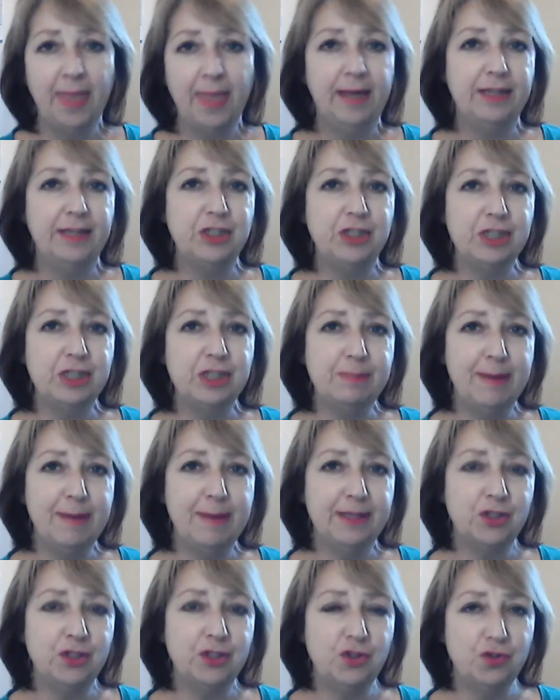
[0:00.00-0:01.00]
and just
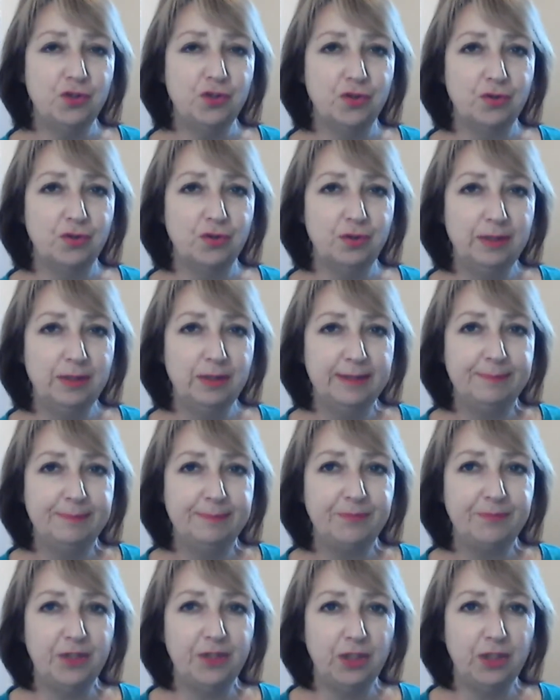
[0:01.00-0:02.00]
make sure
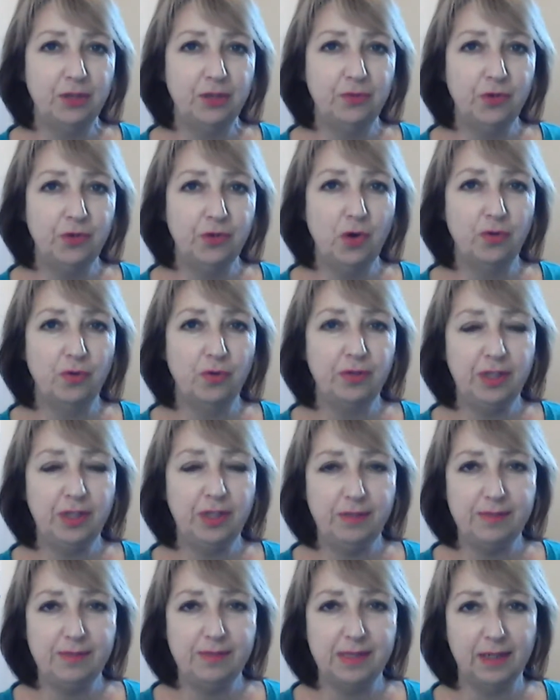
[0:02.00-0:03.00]
that you're not
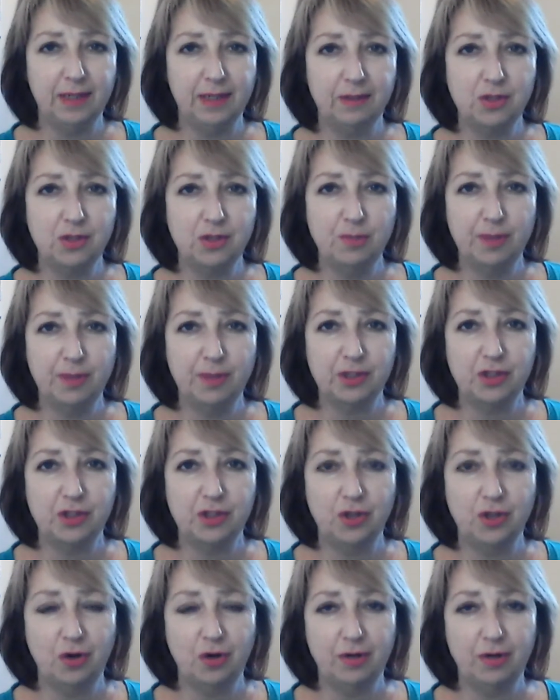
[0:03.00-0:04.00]
using too much
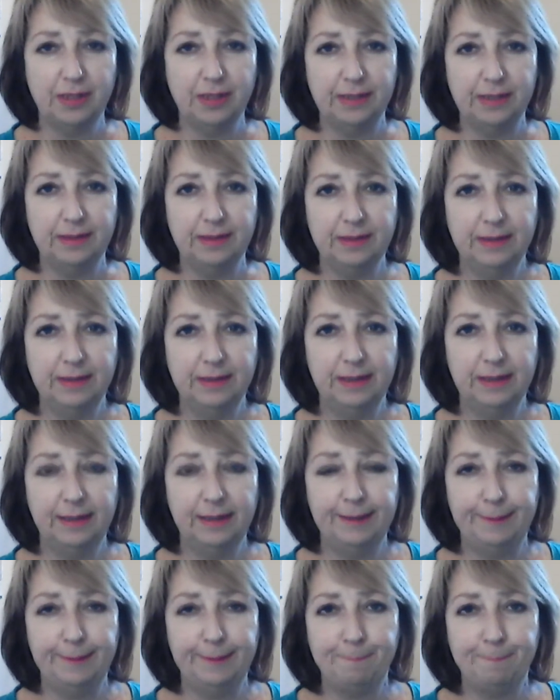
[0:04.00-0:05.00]
jargon
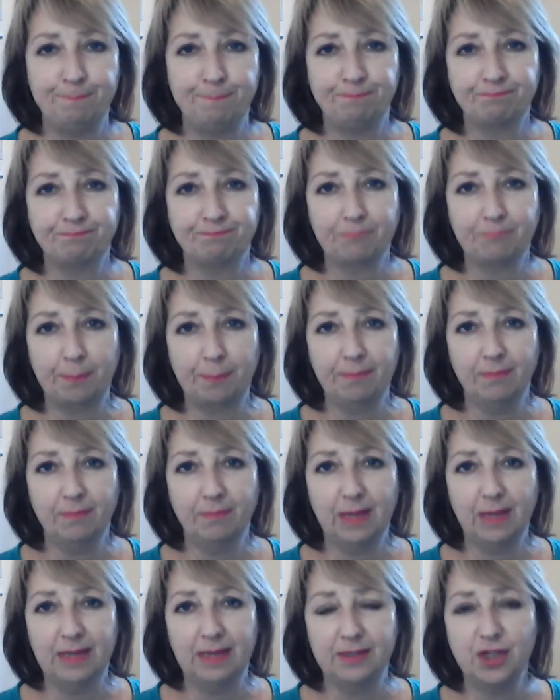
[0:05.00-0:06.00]

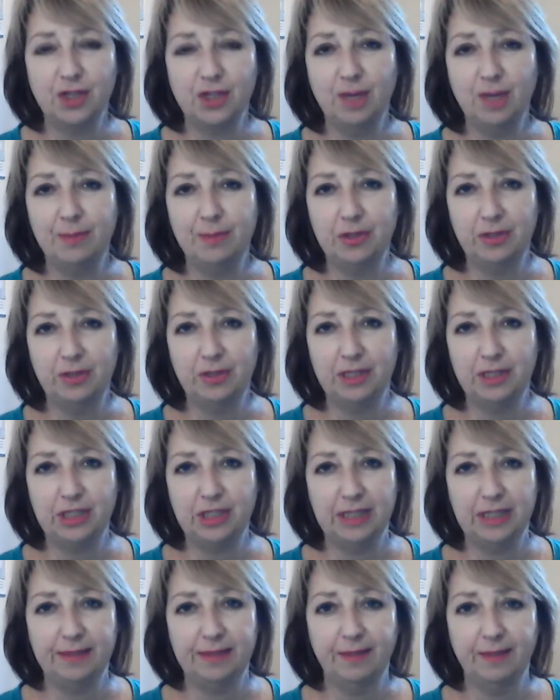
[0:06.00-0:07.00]
and
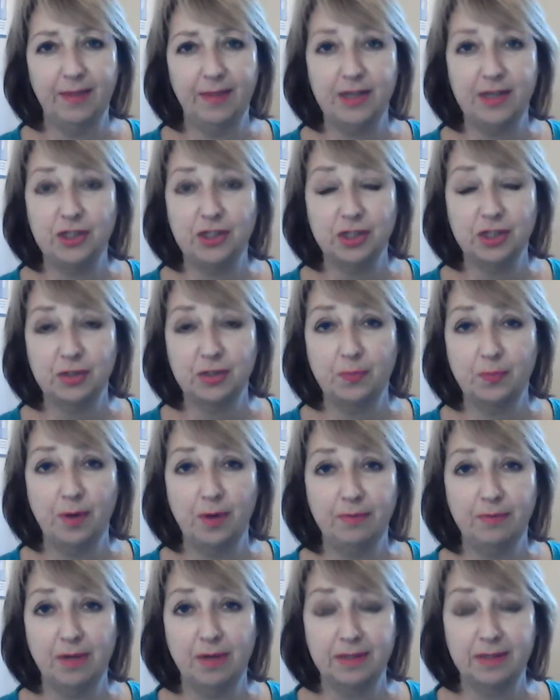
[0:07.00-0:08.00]
terminology that they just
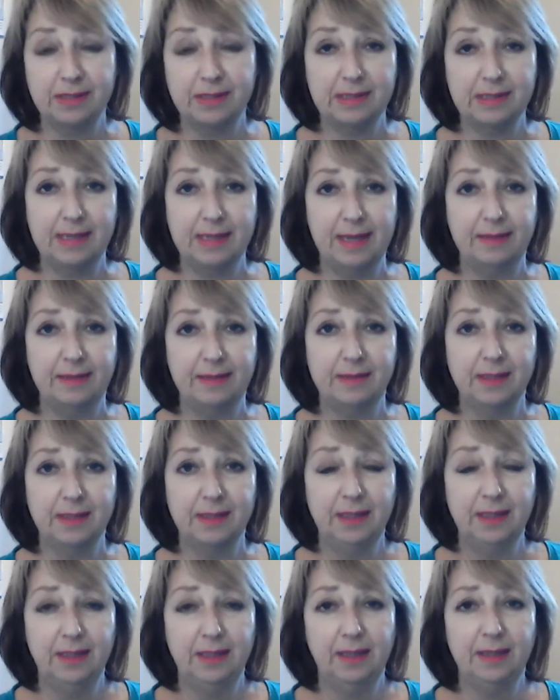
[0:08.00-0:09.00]
won't understand.
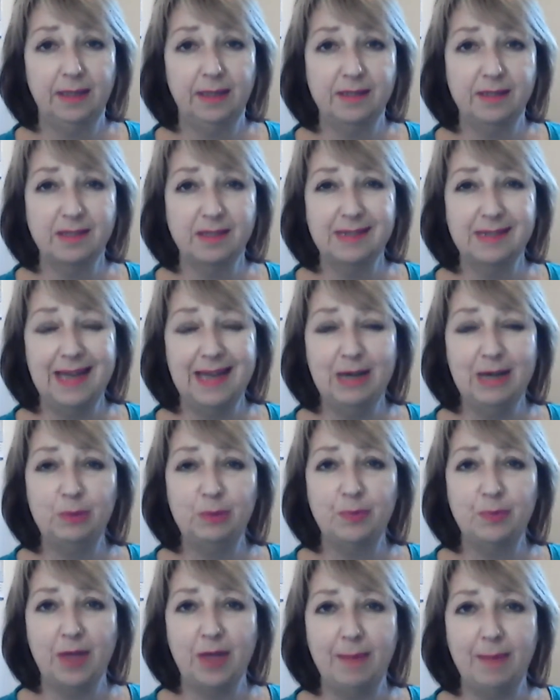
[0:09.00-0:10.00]
It doesn't
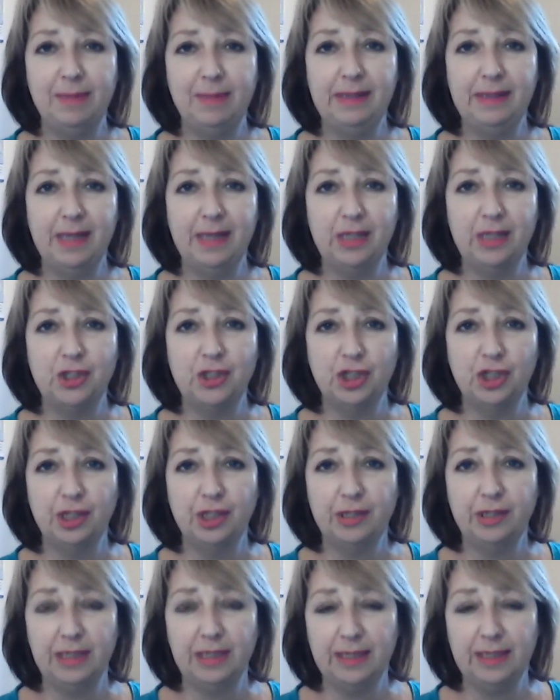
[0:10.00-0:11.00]
help them in their
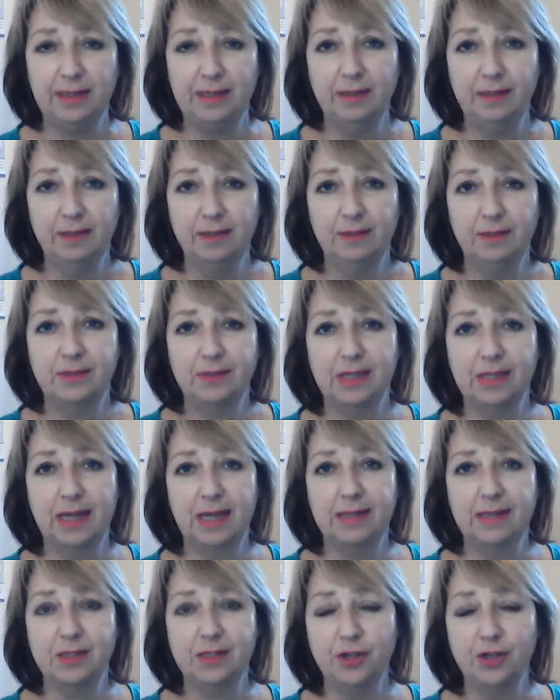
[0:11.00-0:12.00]
journey to
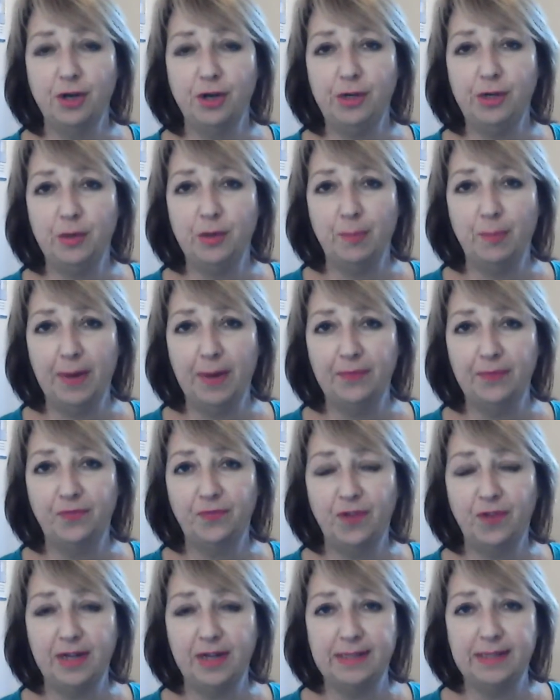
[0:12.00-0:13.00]
get to know you a bit and
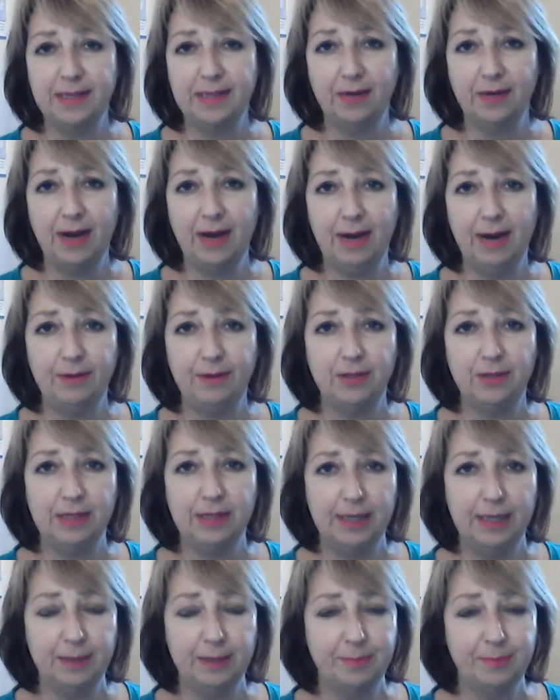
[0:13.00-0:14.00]
find out how you can
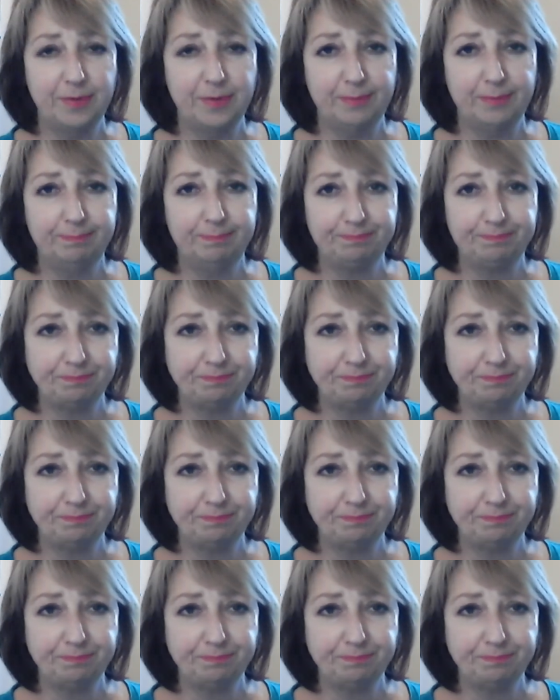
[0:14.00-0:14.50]
help them.